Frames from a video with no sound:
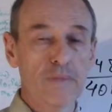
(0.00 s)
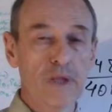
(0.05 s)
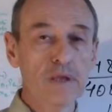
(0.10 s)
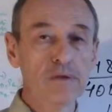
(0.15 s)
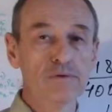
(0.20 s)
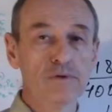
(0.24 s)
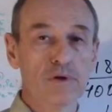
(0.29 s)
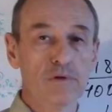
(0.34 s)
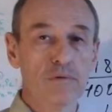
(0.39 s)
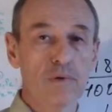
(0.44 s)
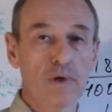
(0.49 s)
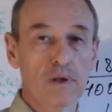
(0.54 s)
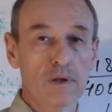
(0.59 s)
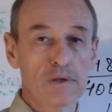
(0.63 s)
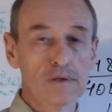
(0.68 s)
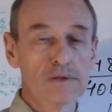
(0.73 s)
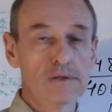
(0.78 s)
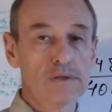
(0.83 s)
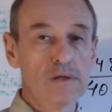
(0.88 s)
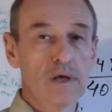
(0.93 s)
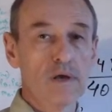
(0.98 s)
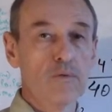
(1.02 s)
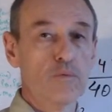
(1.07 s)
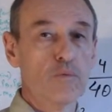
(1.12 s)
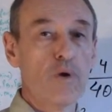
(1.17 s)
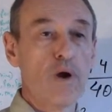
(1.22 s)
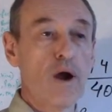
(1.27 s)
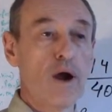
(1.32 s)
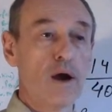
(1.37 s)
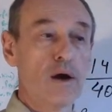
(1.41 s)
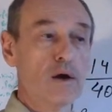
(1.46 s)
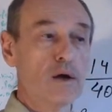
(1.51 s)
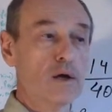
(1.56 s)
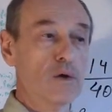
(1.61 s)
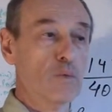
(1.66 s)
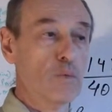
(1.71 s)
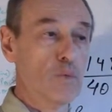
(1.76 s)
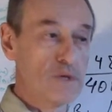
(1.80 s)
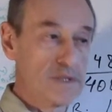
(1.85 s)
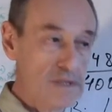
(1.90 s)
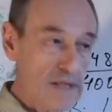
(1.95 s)
intervals where
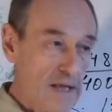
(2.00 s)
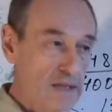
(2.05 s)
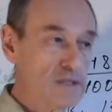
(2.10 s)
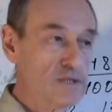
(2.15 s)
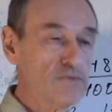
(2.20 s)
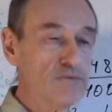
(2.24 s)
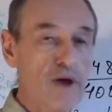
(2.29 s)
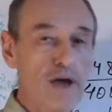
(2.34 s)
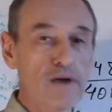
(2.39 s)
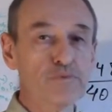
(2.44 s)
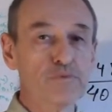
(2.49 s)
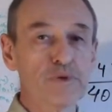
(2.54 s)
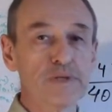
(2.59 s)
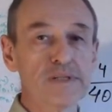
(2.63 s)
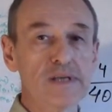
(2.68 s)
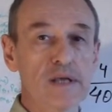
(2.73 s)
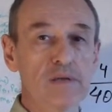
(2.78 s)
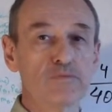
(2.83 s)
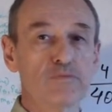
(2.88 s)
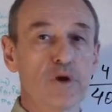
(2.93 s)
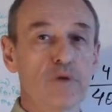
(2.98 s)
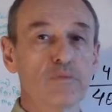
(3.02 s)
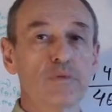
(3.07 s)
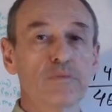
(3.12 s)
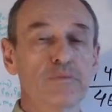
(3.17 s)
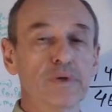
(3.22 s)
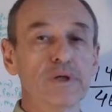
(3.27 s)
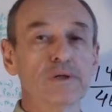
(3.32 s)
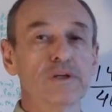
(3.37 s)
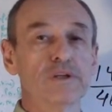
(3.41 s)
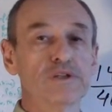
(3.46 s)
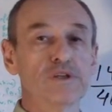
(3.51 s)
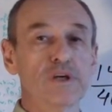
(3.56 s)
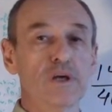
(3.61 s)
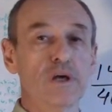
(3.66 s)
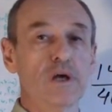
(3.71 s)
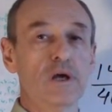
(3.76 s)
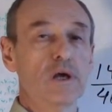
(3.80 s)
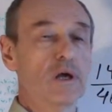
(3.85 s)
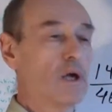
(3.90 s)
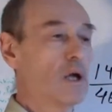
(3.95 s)
with 95%
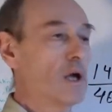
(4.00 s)
probability